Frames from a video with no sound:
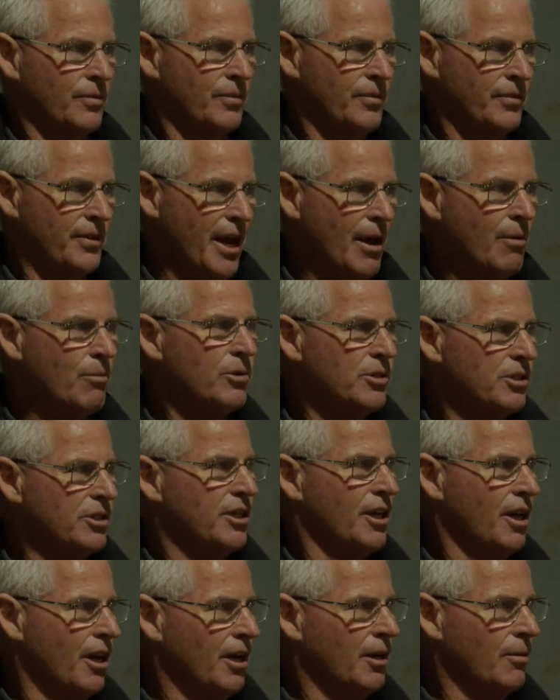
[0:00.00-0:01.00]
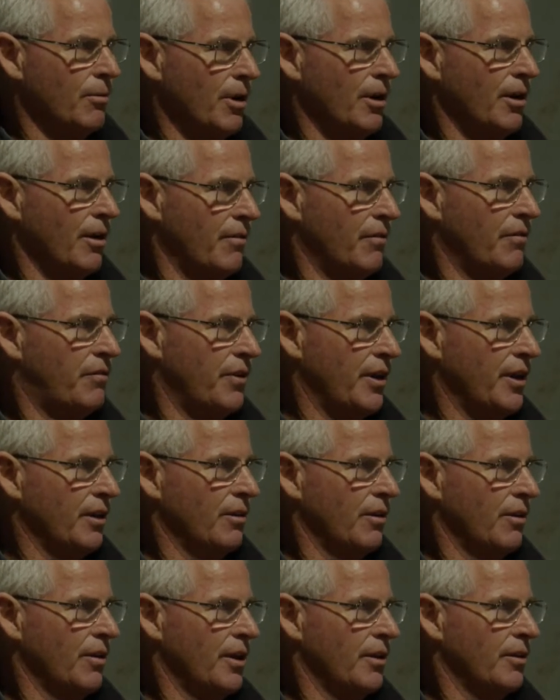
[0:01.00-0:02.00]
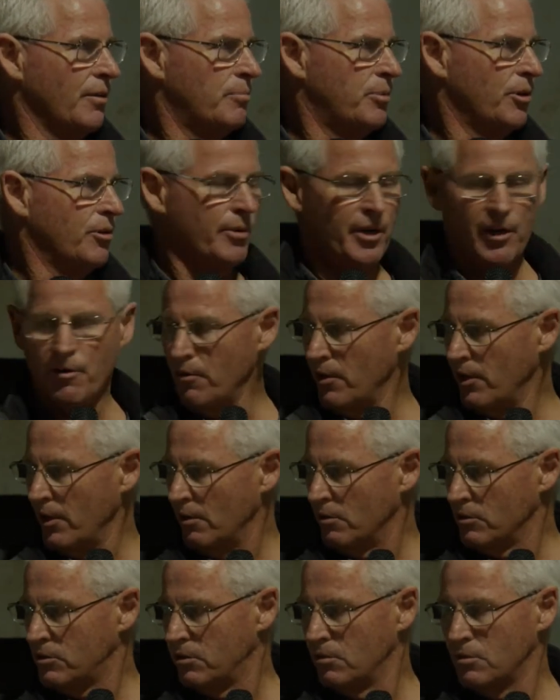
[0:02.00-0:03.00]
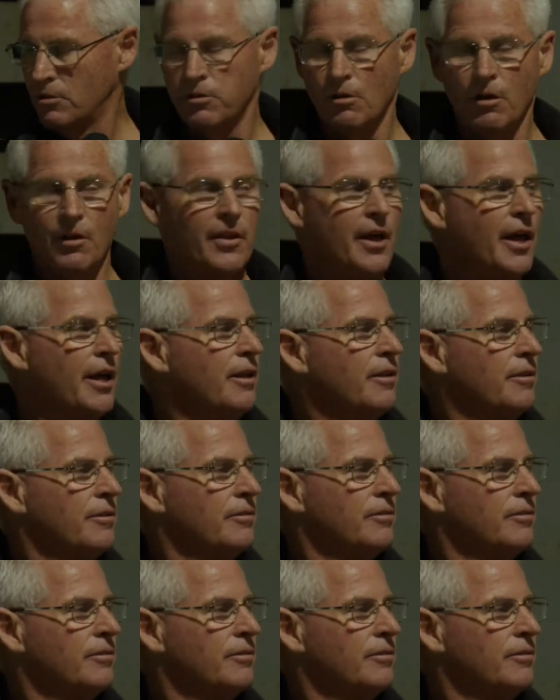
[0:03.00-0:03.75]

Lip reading: That was the only one I ever found like that in the pool. Everything else looks like that.